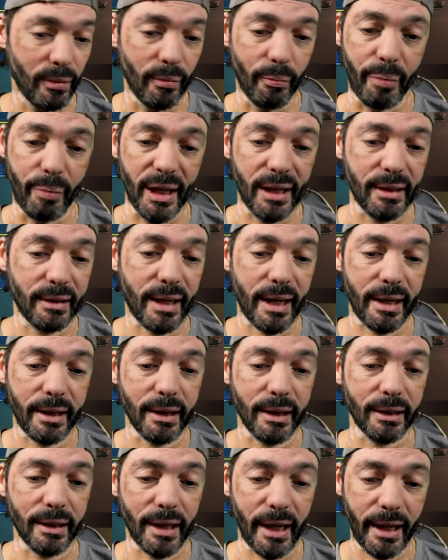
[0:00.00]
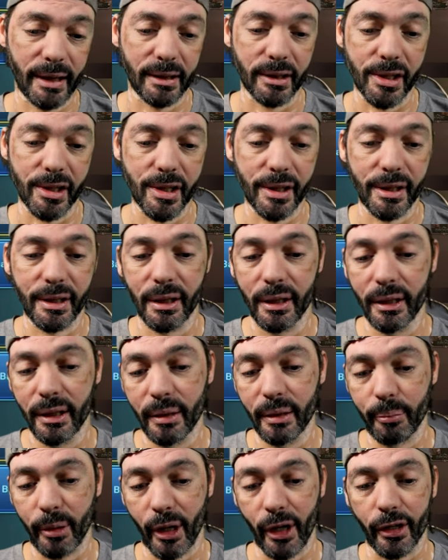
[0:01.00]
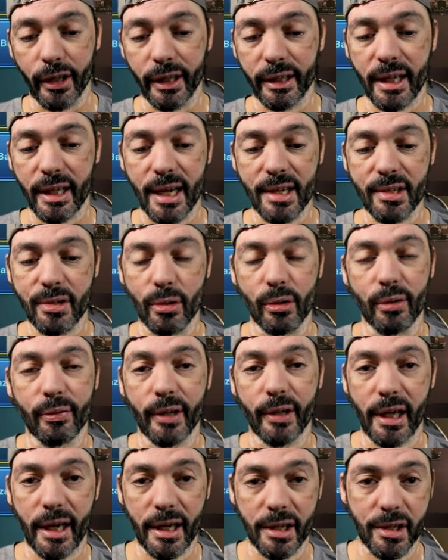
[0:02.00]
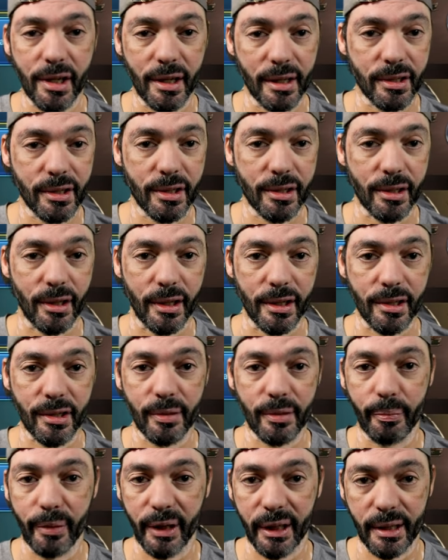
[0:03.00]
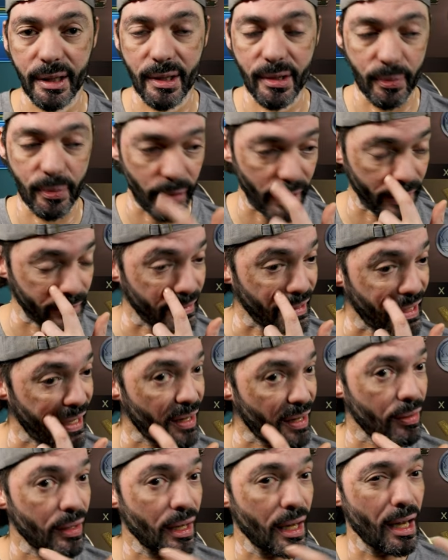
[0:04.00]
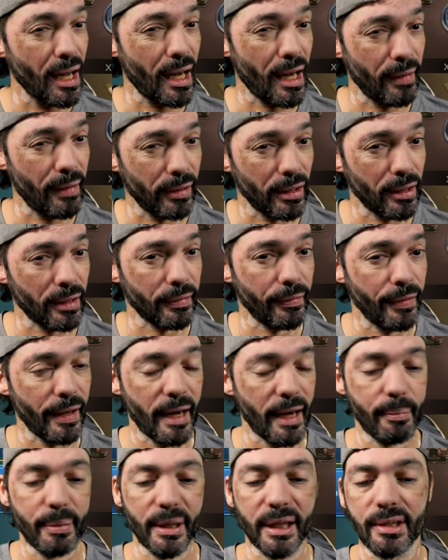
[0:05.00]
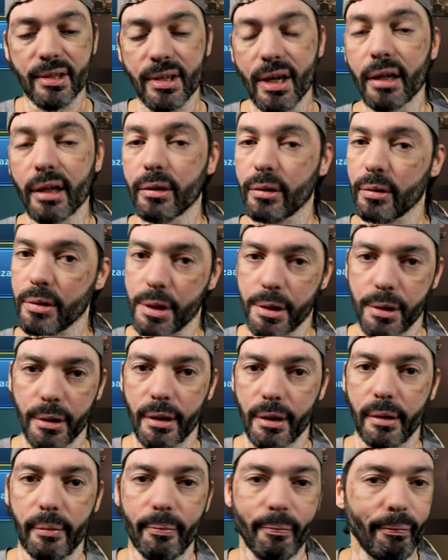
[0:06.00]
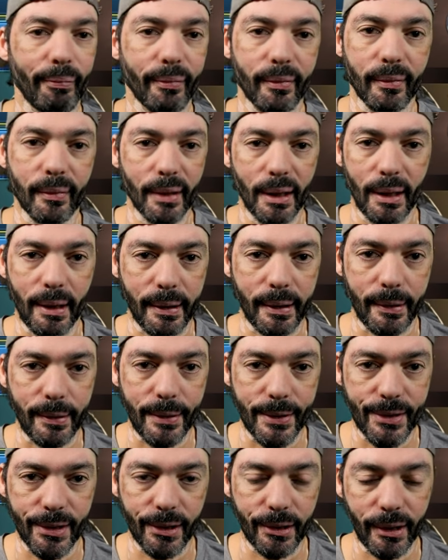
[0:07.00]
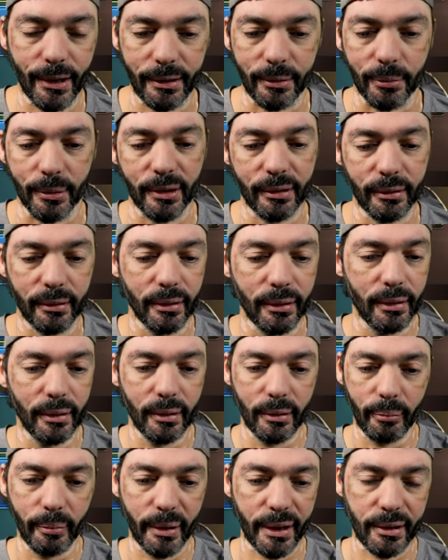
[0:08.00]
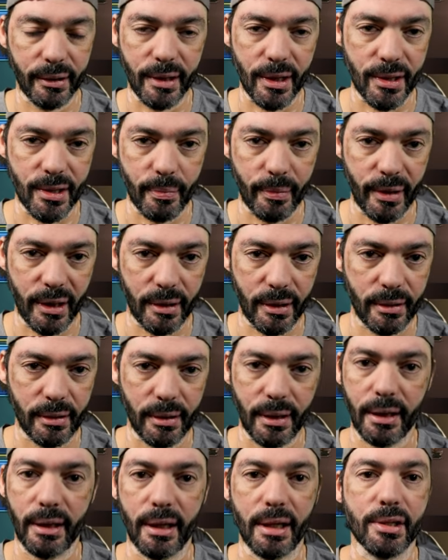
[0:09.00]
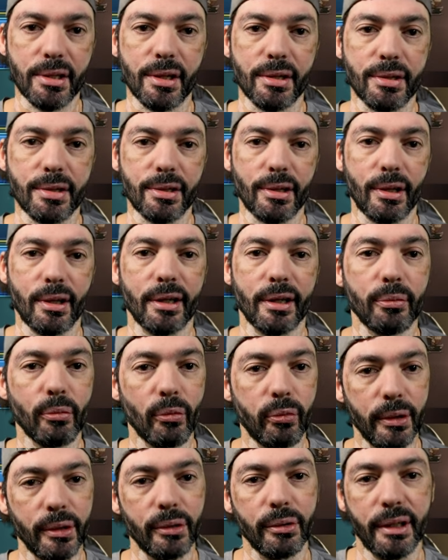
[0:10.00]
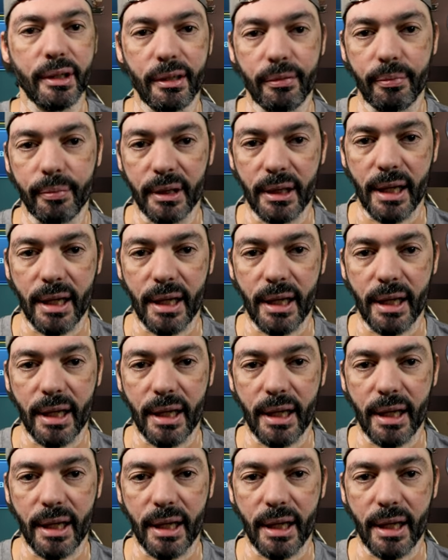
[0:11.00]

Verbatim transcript: Been taking energy. Prioritize over ancient shards because right now I have a lot of epics. Sure, I can use another one, But it doesn't mean an Ancient Shard will give me